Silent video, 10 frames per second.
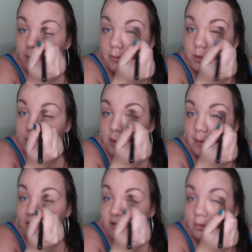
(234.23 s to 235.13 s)
if I'm doing
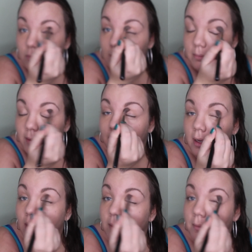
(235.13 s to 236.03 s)
this with my
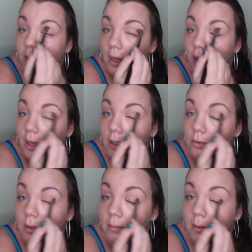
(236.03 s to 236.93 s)
makeup, I
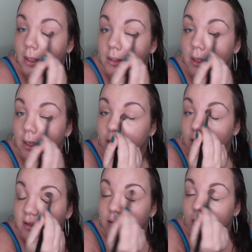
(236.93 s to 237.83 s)
don't have a lot of time
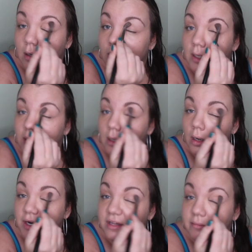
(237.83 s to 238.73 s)
because I already
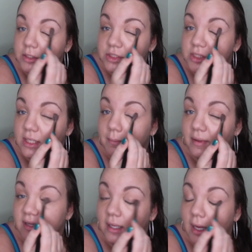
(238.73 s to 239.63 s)
got as much sleep as I